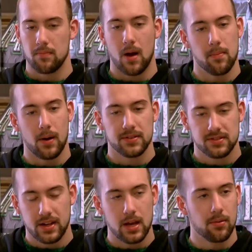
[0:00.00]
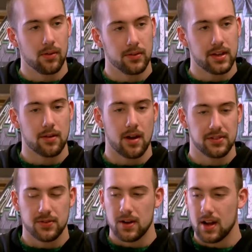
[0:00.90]
I, I bussed tables at a
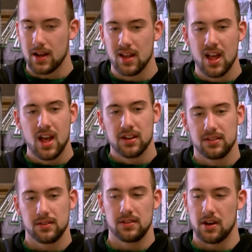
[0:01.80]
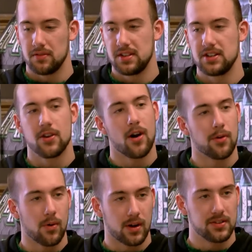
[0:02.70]
restaurant. I, you know, did
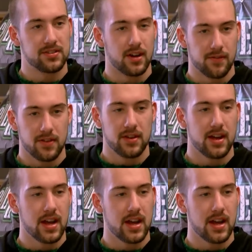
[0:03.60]
yard work and stuff for the